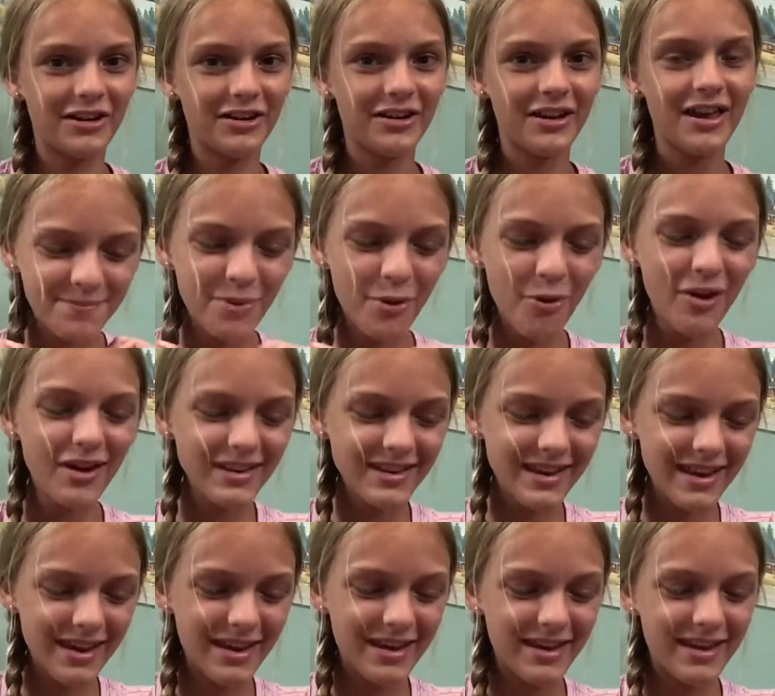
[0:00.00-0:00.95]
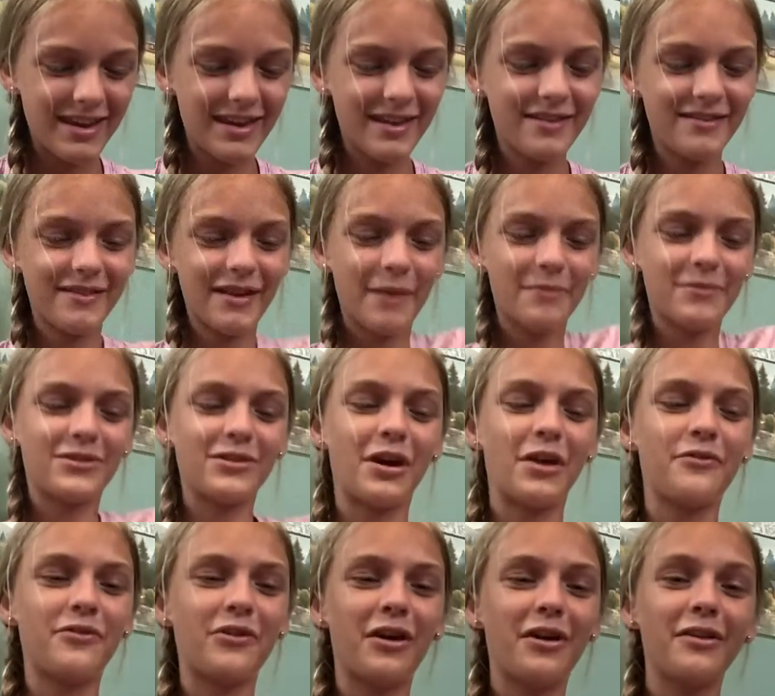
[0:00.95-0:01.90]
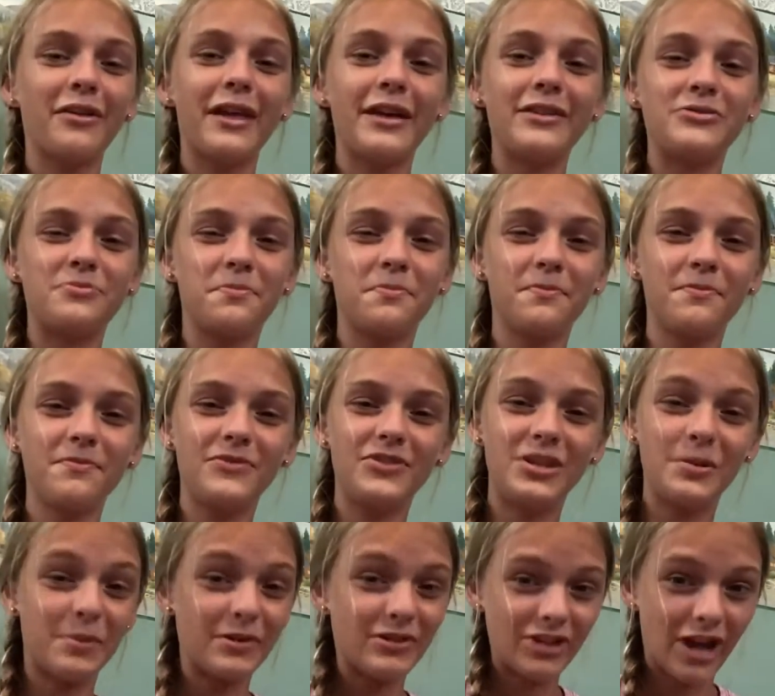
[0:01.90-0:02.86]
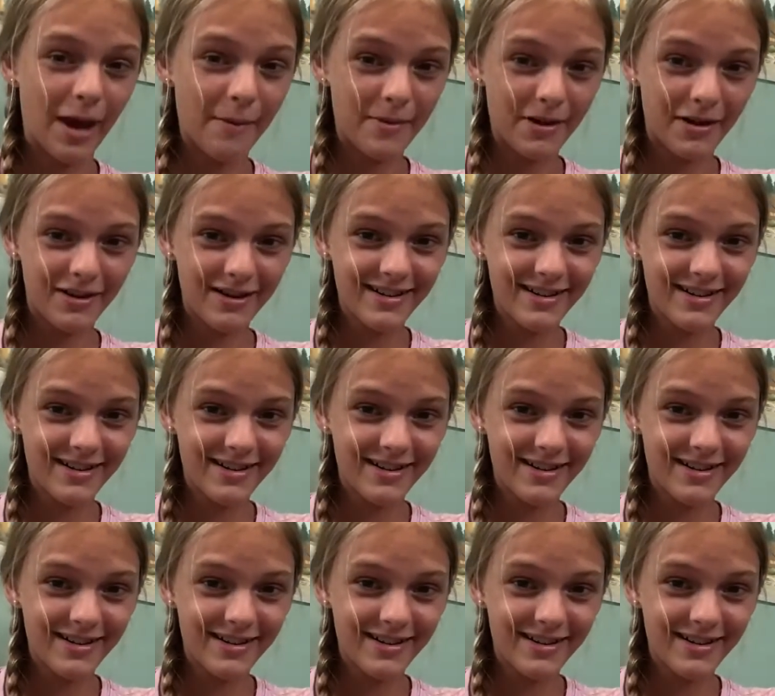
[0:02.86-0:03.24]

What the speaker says: Point taken. I'm sorry for all of that jibber jabber.